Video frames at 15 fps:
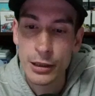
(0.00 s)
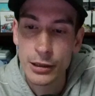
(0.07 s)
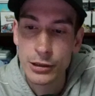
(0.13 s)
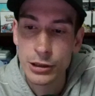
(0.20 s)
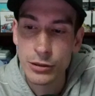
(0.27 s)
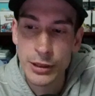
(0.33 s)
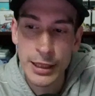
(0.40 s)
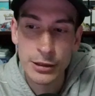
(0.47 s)

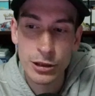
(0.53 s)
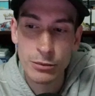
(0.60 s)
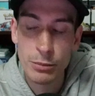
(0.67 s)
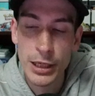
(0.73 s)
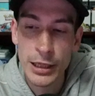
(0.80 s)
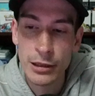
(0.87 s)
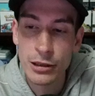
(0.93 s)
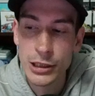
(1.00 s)
So not too
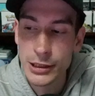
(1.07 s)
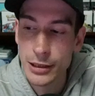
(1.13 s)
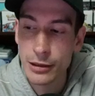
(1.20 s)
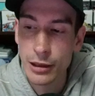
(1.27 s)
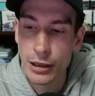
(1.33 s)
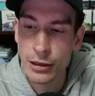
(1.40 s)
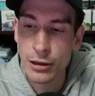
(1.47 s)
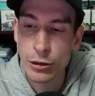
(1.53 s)
bad. It's
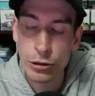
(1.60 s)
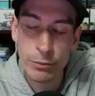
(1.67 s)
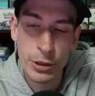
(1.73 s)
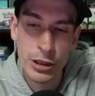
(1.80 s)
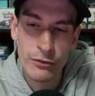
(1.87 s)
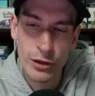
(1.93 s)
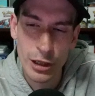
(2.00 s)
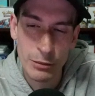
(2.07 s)
a little
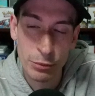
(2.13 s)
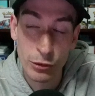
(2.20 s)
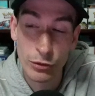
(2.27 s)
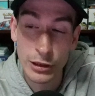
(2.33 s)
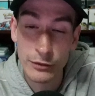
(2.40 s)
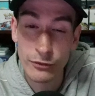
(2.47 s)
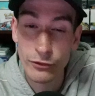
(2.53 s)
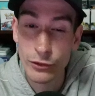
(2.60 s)
bit of an
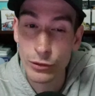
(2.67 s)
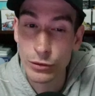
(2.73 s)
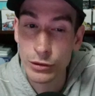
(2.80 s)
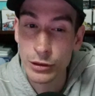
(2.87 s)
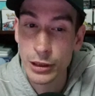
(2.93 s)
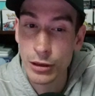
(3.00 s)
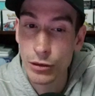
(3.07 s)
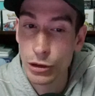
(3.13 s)
upgrade for
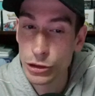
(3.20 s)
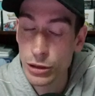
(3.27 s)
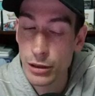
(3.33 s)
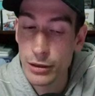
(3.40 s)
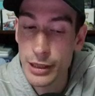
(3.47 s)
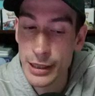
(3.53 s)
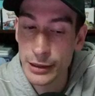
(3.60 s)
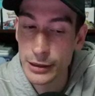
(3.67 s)
the
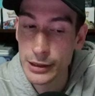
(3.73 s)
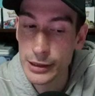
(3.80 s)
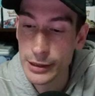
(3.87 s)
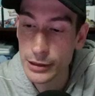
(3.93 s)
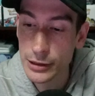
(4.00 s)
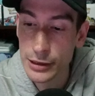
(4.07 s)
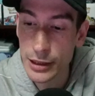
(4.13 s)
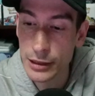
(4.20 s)
Archelodon
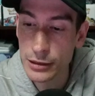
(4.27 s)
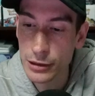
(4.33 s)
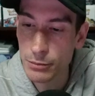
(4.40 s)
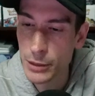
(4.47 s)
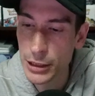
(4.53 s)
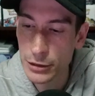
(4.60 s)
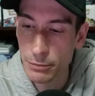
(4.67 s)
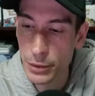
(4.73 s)
EX deck in
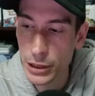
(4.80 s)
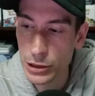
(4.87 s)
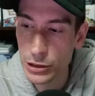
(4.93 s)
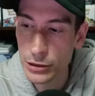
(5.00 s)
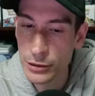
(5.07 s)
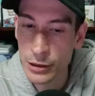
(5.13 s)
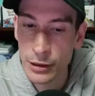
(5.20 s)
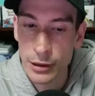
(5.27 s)
my
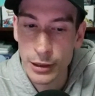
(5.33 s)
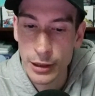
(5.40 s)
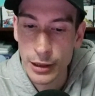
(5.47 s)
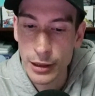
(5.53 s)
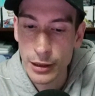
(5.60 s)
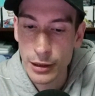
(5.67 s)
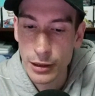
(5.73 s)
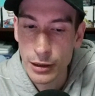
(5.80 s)
opinion.
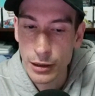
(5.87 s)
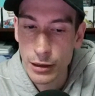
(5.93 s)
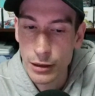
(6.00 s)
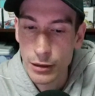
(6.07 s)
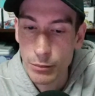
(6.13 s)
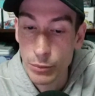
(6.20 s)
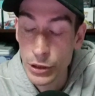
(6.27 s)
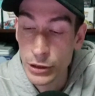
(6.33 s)

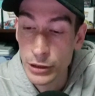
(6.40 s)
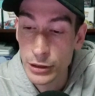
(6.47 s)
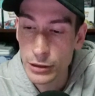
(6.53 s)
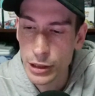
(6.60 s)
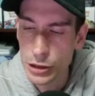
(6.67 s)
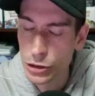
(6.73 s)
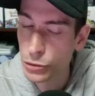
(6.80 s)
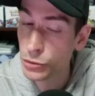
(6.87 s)
But
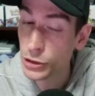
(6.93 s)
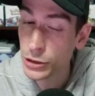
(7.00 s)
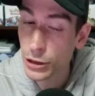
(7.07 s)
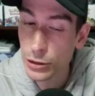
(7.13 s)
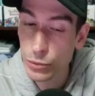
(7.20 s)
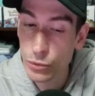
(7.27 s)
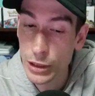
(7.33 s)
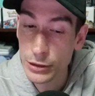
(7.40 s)
they do
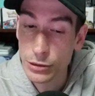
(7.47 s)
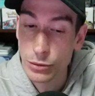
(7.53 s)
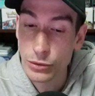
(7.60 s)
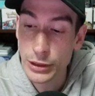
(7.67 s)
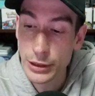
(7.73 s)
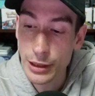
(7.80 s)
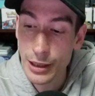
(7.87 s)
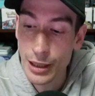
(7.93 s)
still run
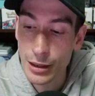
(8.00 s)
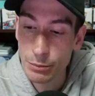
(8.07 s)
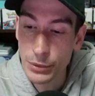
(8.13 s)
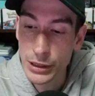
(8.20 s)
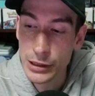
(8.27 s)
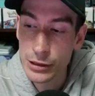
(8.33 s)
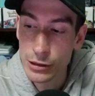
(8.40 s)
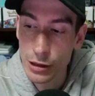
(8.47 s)
3
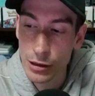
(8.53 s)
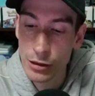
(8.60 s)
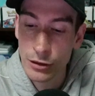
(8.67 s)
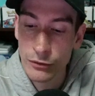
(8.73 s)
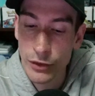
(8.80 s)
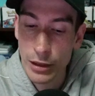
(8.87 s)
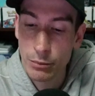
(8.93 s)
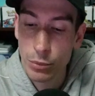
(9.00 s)
copies
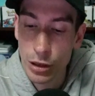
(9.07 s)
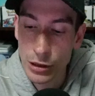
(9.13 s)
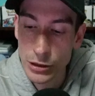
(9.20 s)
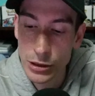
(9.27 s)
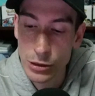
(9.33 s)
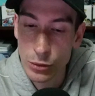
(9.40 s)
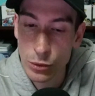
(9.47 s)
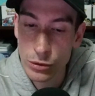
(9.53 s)
of
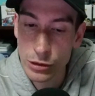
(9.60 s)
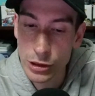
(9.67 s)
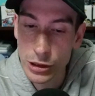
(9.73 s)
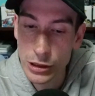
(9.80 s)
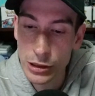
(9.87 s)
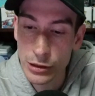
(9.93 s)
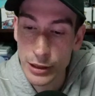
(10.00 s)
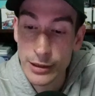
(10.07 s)
Boss's Orders
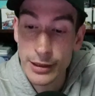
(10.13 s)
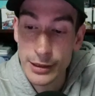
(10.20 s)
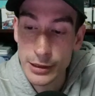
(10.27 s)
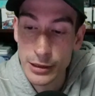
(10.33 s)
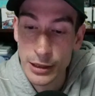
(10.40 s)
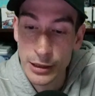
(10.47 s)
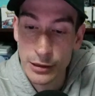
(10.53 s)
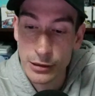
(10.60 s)
here in this
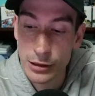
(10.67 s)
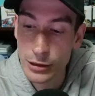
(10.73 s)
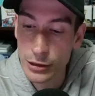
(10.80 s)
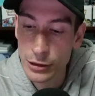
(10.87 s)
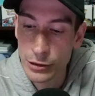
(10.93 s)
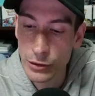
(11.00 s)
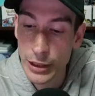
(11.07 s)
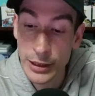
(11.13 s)
deck,
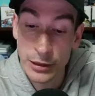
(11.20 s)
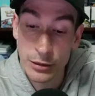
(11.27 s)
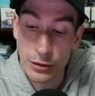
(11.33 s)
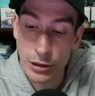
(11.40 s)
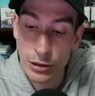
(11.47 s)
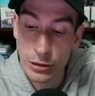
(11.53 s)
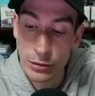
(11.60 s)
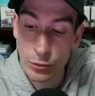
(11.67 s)
so, and
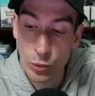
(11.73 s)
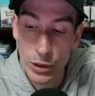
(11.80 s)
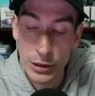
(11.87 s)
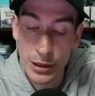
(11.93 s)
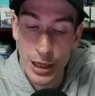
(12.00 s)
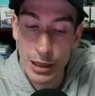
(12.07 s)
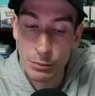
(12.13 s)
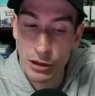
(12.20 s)
the 1
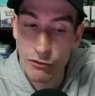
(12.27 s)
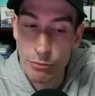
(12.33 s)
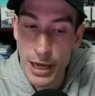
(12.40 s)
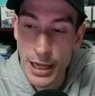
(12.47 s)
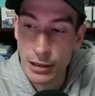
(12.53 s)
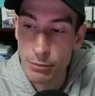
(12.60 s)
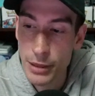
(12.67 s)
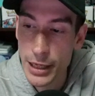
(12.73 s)
copy of
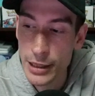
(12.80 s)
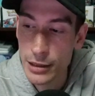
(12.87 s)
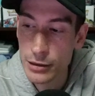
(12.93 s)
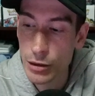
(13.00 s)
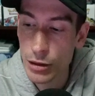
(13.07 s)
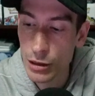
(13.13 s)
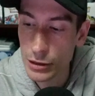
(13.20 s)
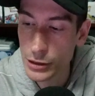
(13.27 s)

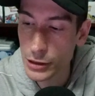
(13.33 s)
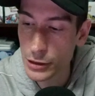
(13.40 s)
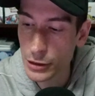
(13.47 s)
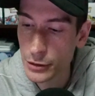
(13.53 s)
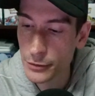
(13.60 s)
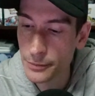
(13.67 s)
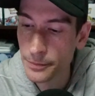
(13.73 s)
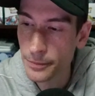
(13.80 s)
Palpad
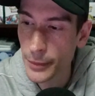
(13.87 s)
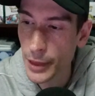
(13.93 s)
also.